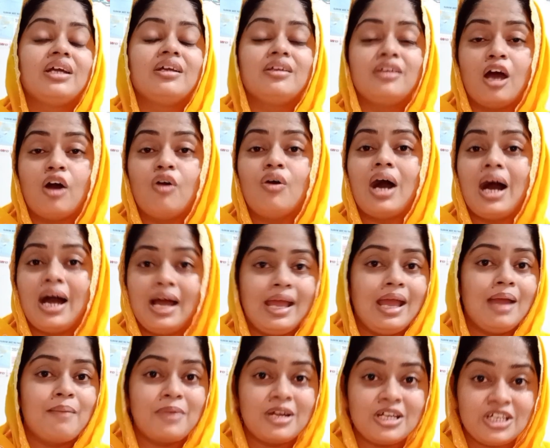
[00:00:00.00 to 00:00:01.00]
Now I
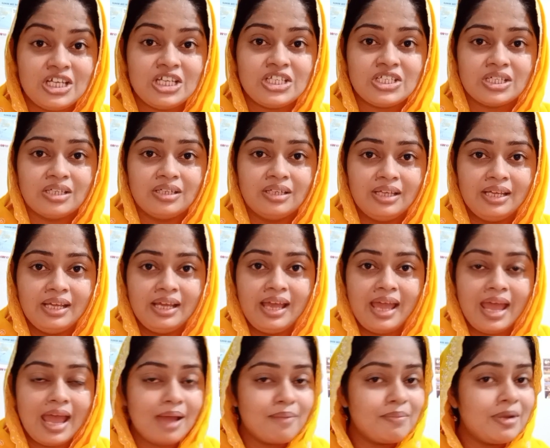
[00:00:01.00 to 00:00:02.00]
am a teacher.
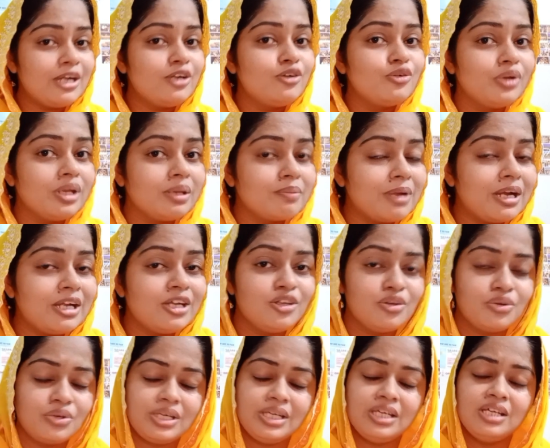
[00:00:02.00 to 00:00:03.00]
Am I doing my
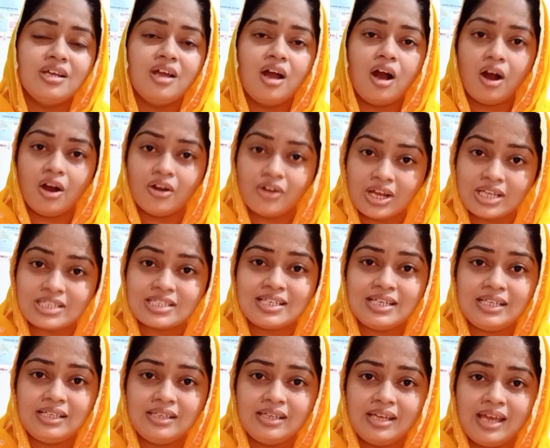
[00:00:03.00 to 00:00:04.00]
duty
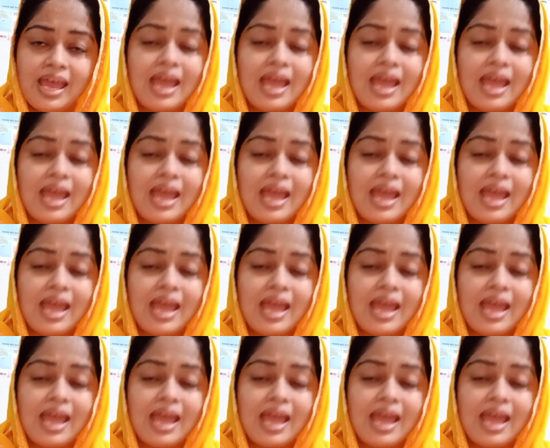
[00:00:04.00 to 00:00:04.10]
honestly?